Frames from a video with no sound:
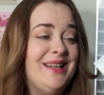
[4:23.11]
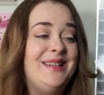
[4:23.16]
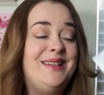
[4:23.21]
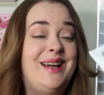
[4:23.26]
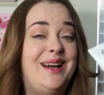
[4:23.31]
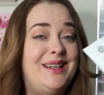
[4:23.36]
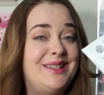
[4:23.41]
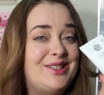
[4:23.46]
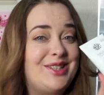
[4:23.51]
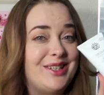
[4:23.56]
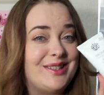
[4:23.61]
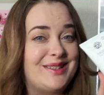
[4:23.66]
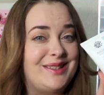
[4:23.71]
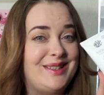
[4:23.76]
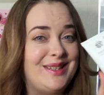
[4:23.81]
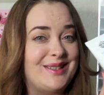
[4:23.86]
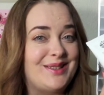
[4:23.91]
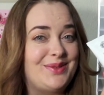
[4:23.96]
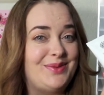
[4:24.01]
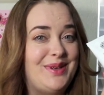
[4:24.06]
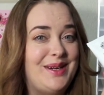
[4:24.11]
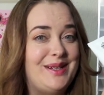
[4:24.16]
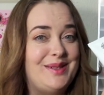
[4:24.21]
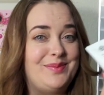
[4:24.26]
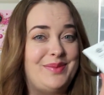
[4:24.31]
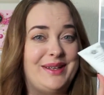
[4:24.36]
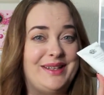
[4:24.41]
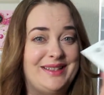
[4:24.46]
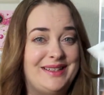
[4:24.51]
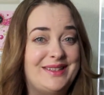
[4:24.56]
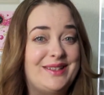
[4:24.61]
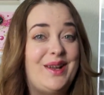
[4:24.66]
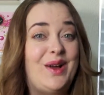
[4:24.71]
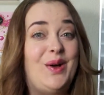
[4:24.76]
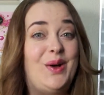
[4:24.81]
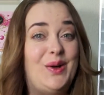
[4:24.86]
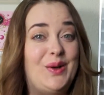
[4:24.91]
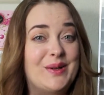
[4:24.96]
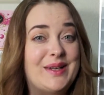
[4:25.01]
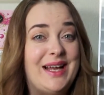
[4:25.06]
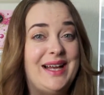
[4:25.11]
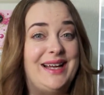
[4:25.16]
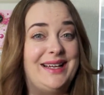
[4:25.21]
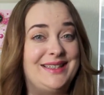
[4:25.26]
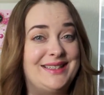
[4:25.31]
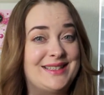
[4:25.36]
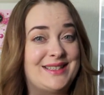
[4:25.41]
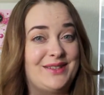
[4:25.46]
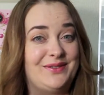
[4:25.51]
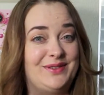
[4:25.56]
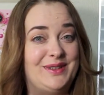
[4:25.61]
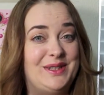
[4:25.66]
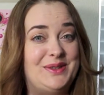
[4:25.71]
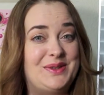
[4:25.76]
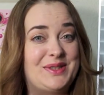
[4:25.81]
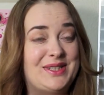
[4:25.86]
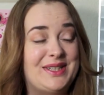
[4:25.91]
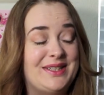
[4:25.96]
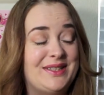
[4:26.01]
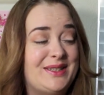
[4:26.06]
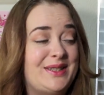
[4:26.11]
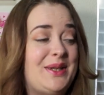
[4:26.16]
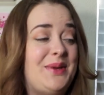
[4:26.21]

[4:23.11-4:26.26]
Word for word: not just this one, but all kinds of lotions.